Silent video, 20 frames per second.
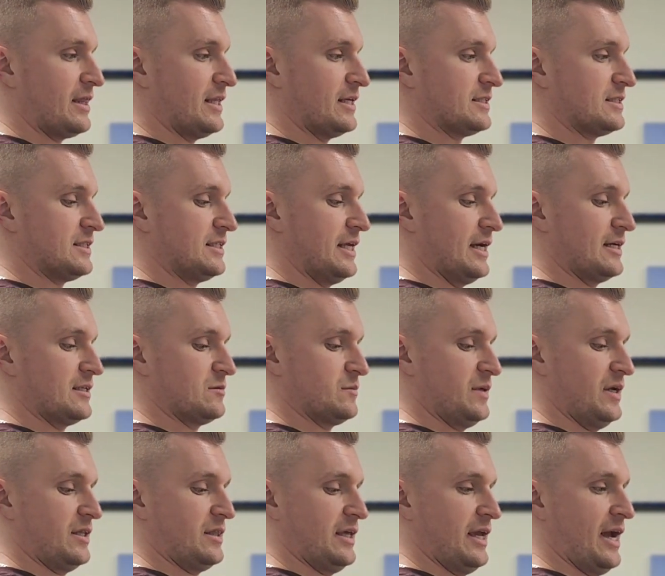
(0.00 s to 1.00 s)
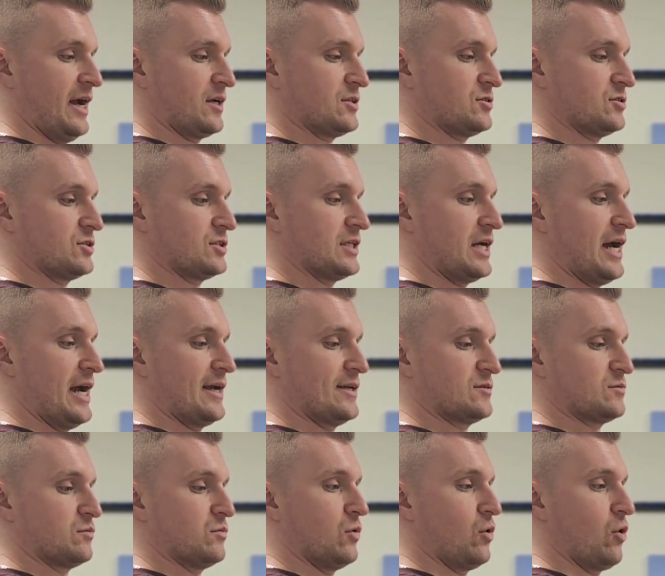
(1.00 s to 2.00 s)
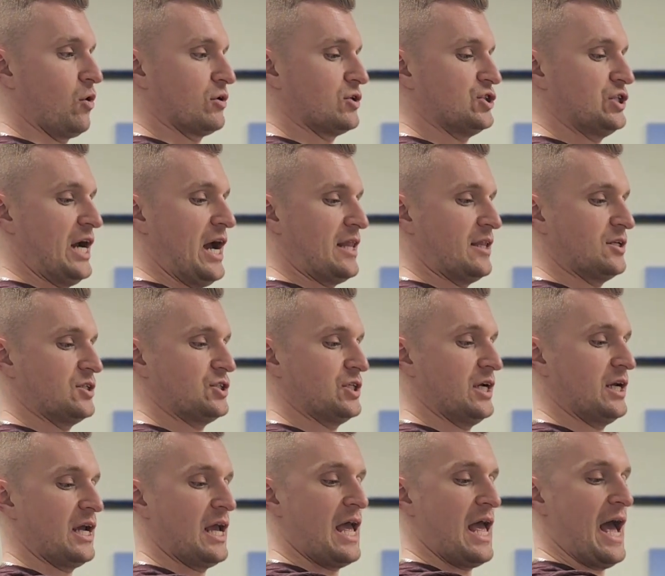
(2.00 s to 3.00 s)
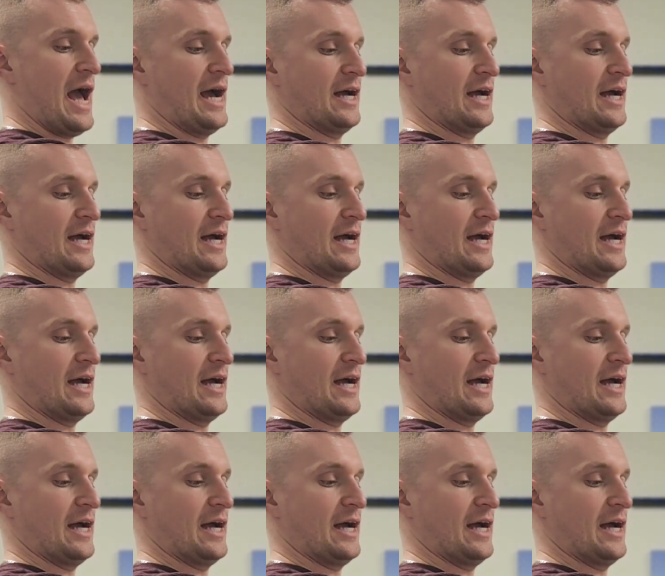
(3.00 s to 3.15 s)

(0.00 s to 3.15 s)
This does make the exercise more challenging.